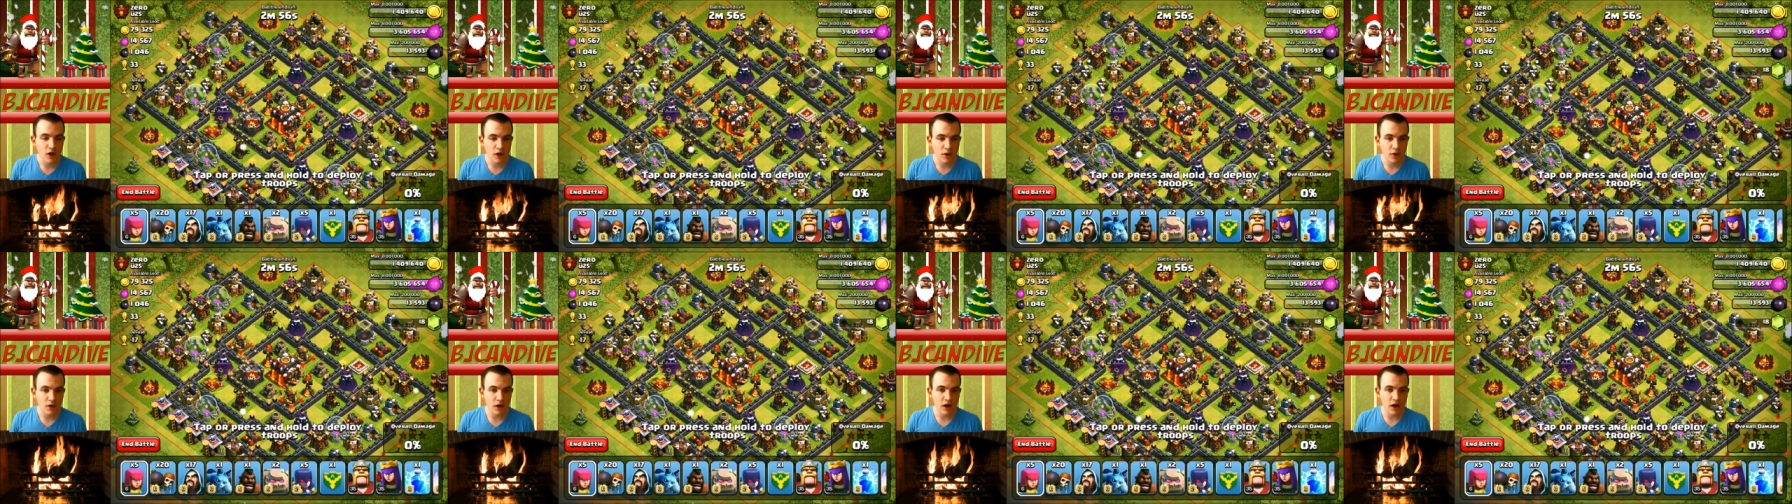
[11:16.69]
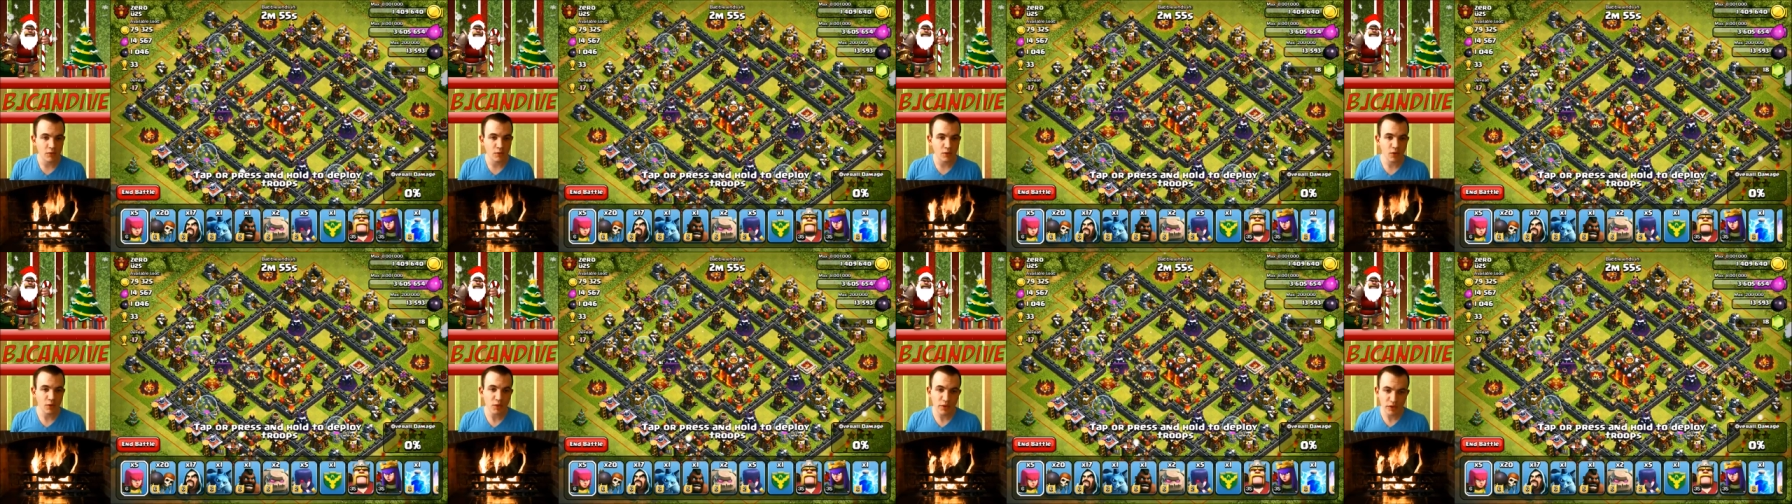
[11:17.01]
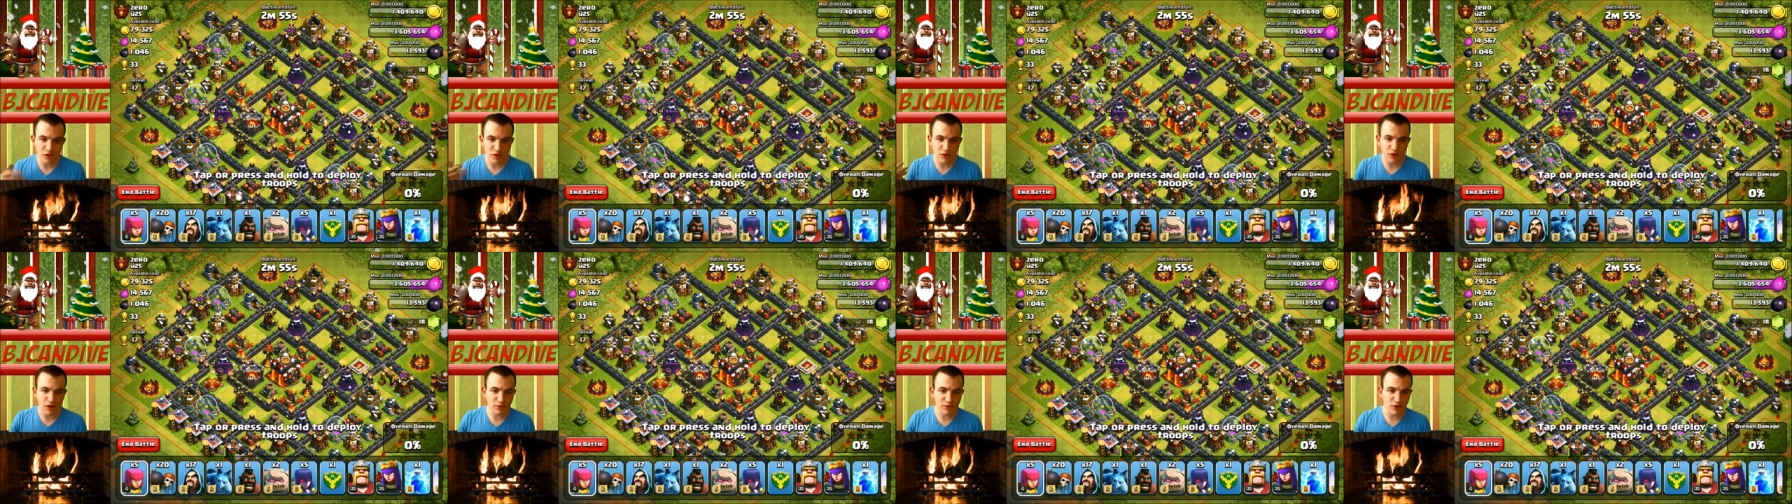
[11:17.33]
Um, when we
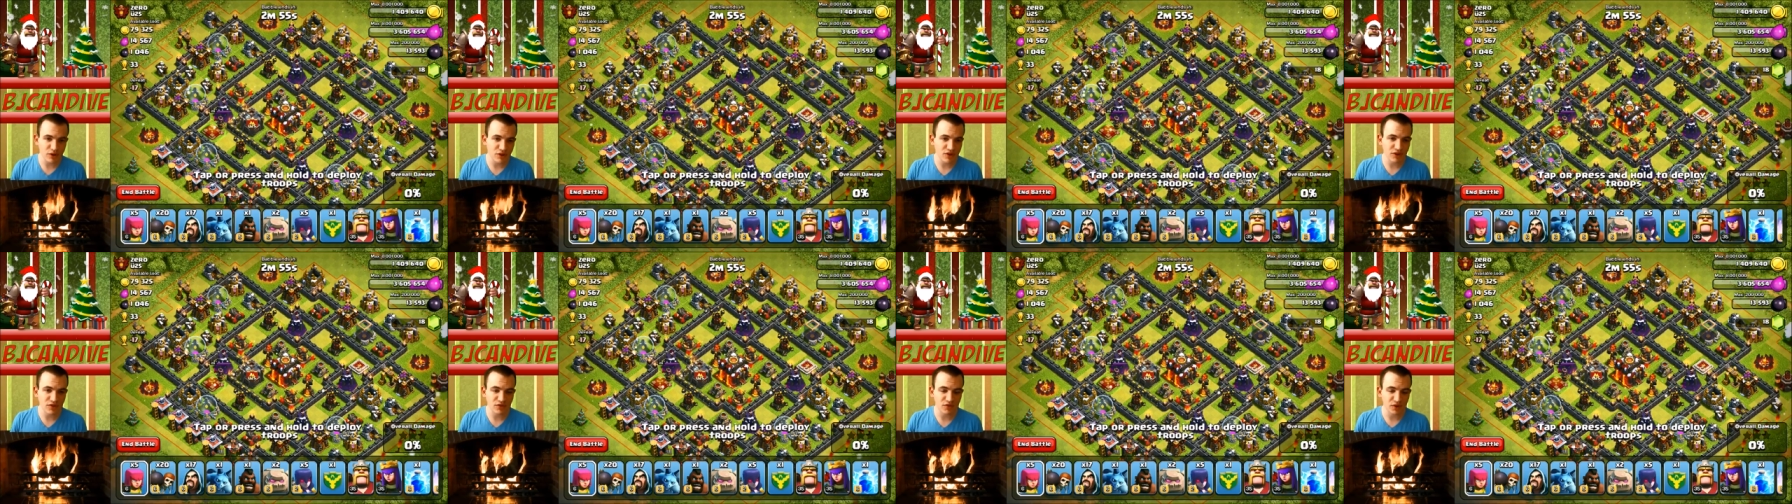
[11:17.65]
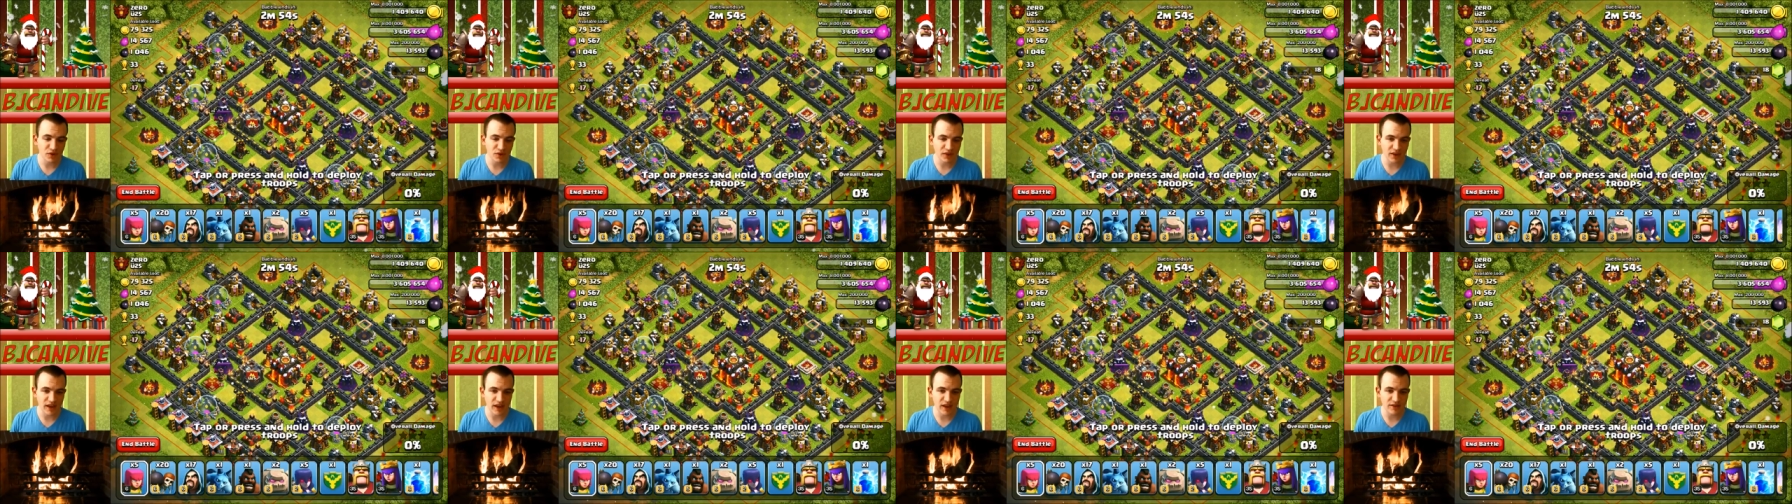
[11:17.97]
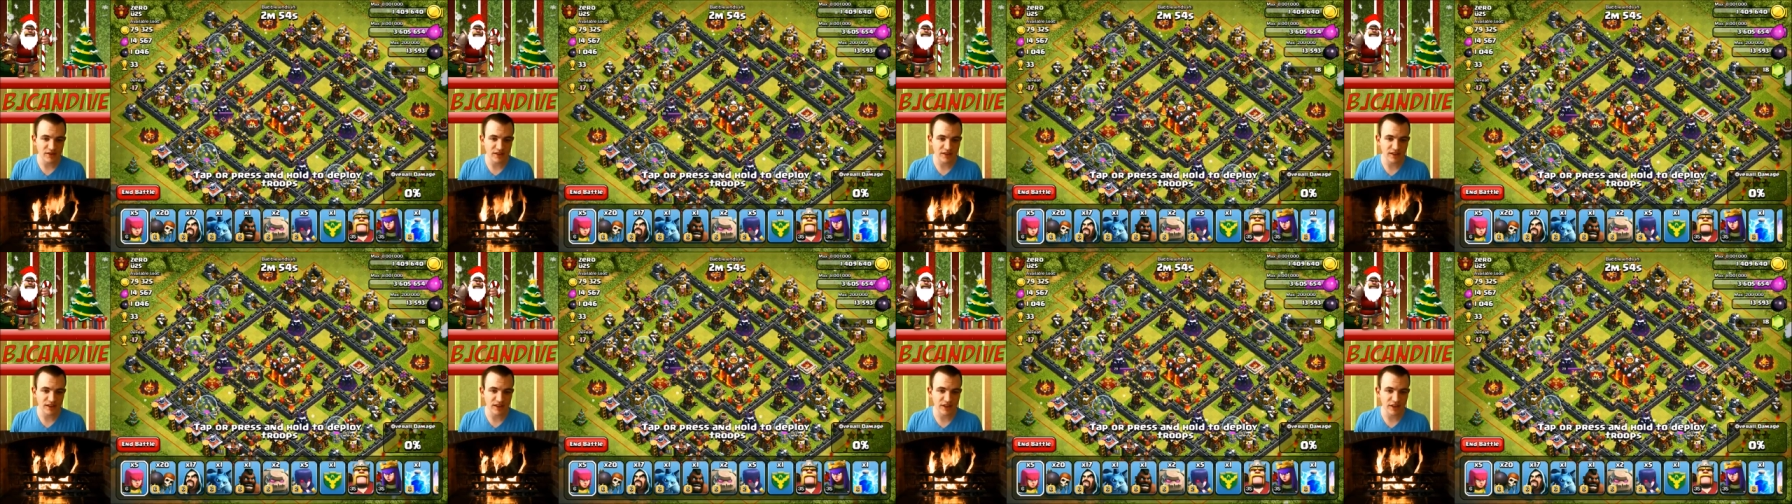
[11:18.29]
do our push to
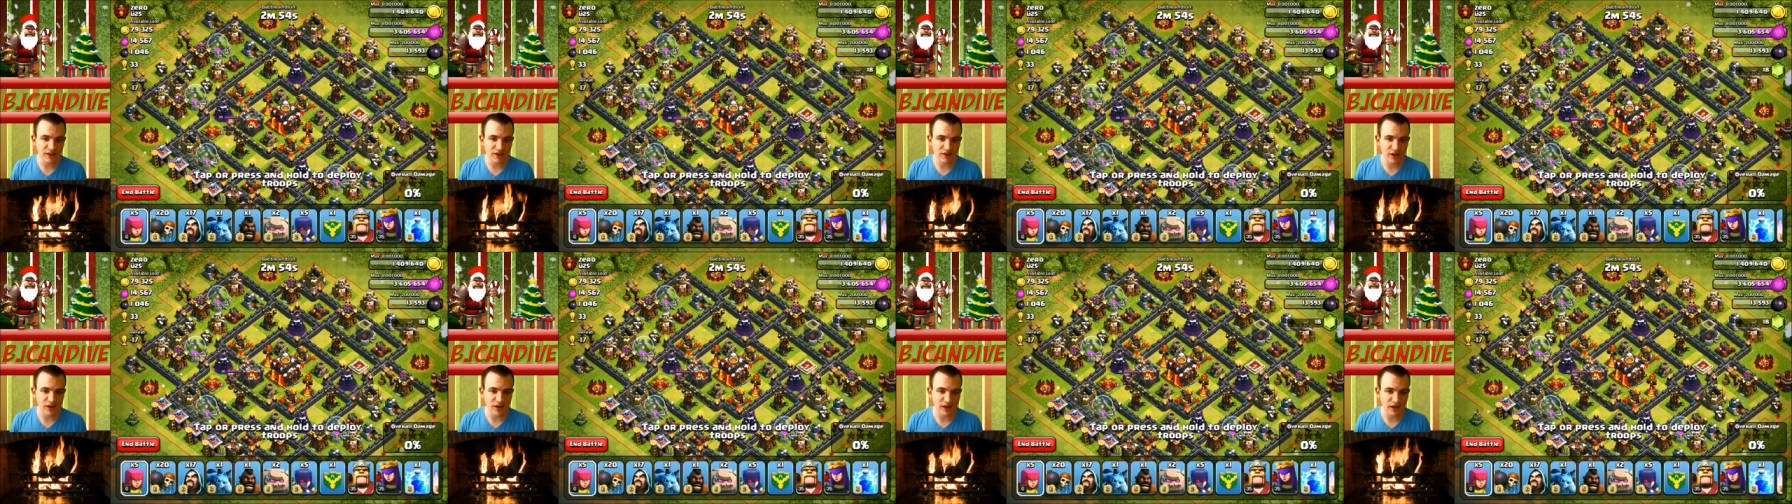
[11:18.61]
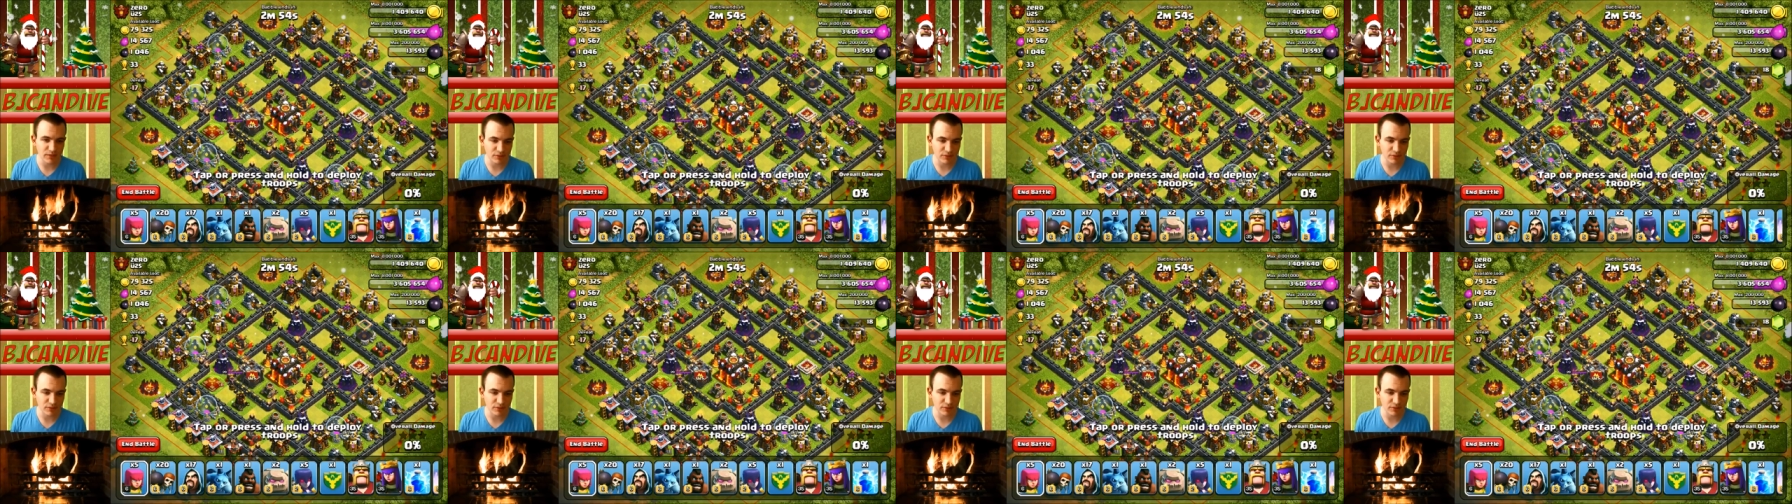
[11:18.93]
4,000 later on,